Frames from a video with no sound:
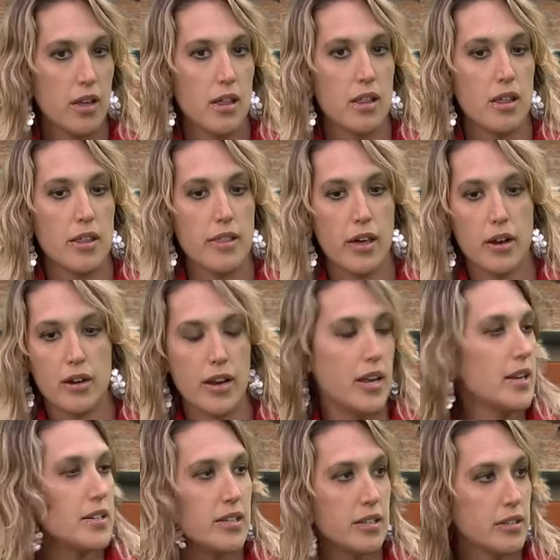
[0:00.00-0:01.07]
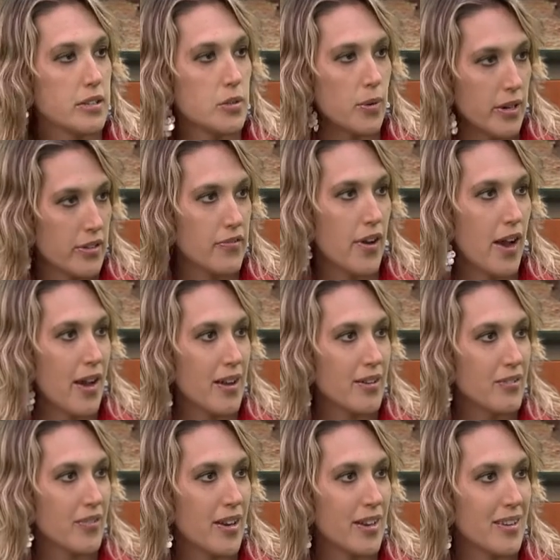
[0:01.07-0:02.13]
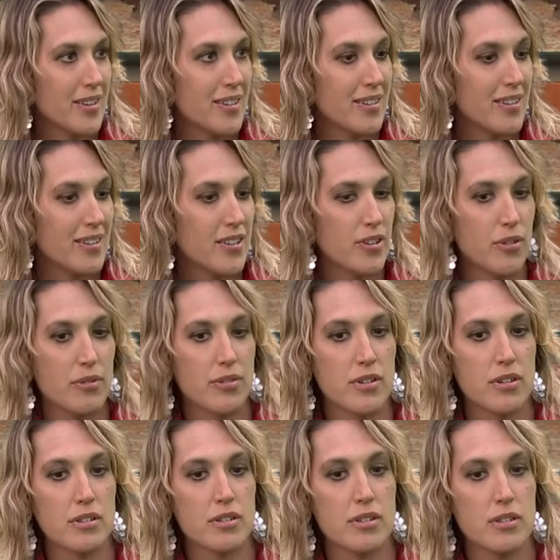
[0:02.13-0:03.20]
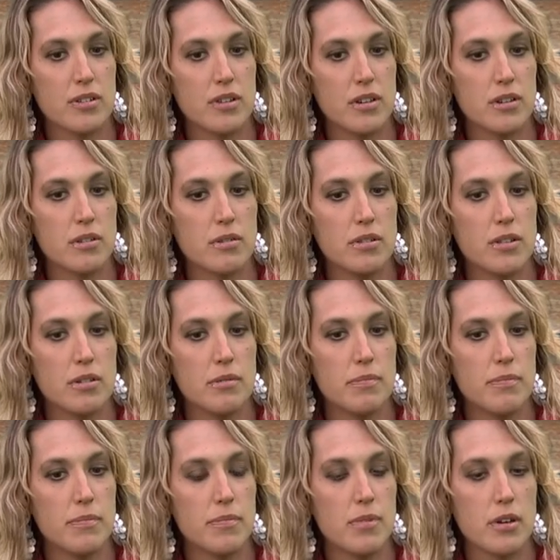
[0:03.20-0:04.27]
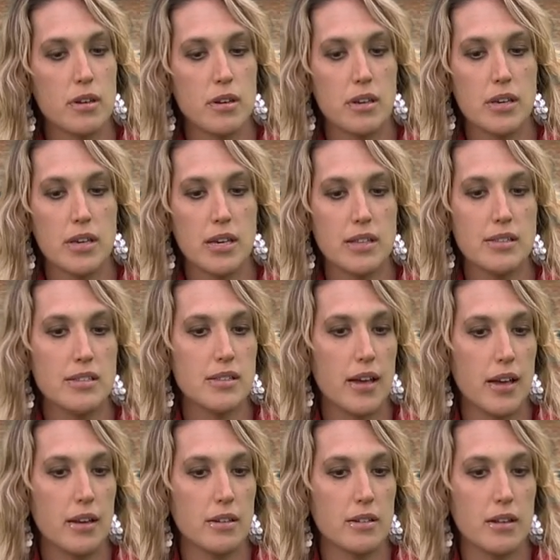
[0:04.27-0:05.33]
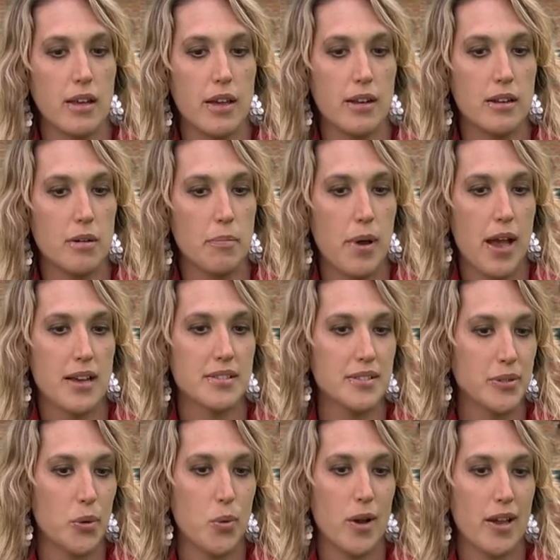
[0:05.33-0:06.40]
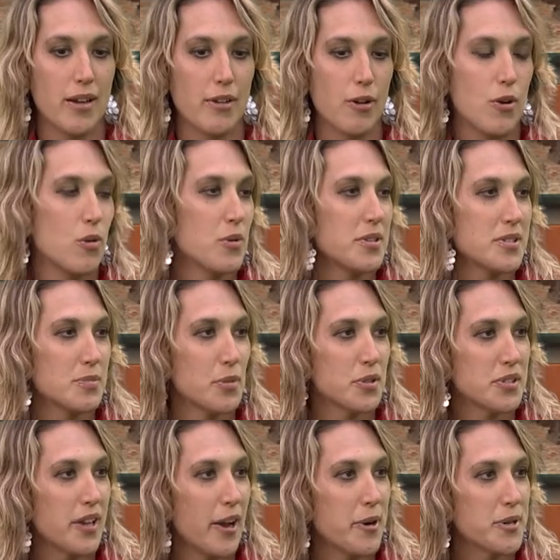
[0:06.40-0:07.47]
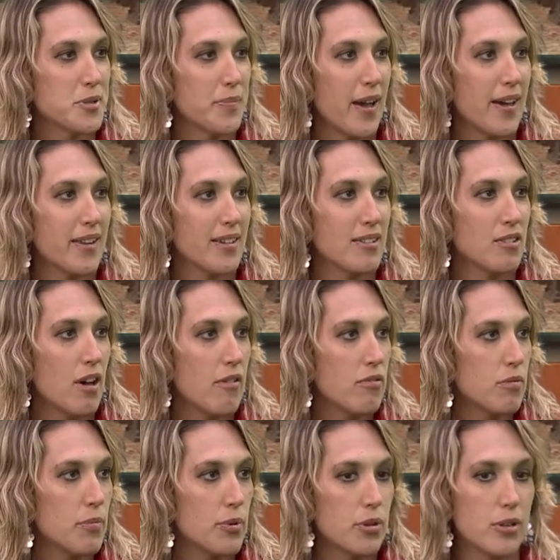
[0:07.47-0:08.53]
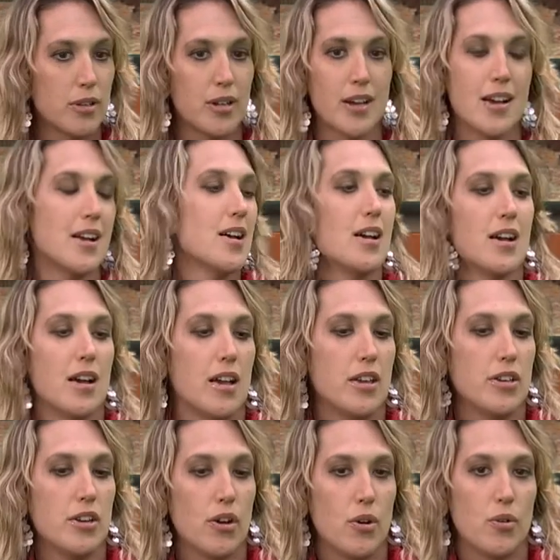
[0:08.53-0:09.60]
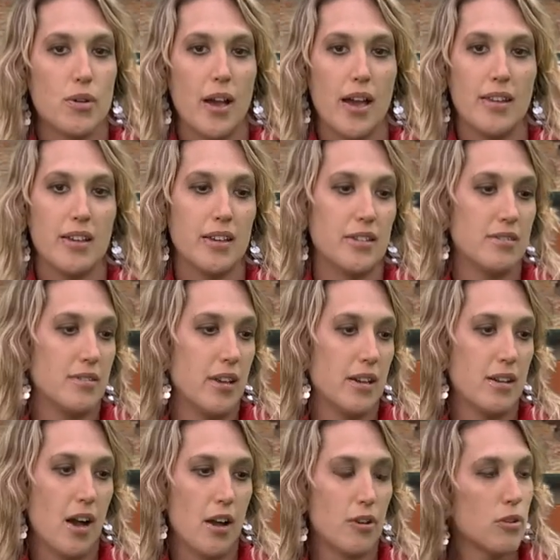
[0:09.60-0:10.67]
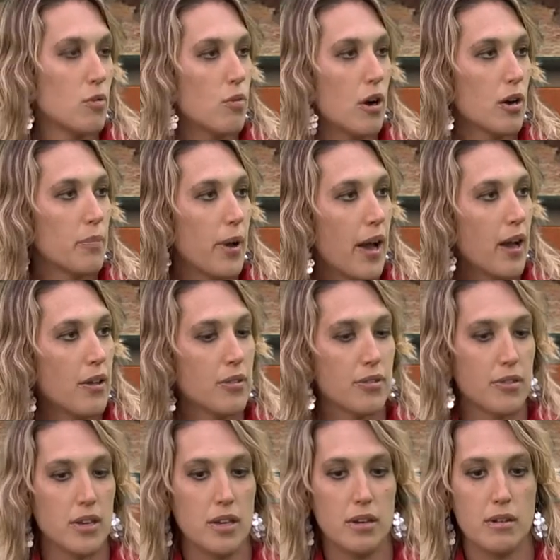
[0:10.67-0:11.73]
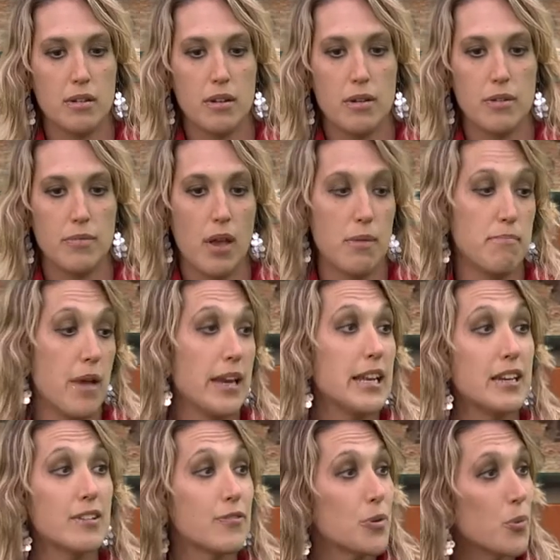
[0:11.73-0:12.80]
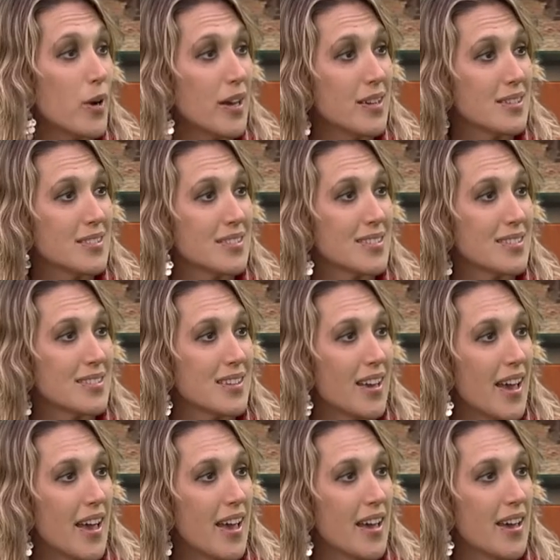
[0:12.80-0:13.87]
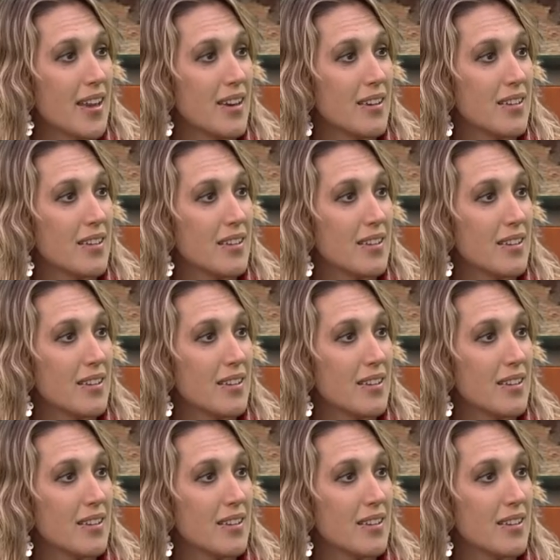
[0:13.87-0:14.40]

that are 18 to 25, and they're the kids that end up passing away are always the most charismatic, lovable, and they got on the wrong path in many different ways, and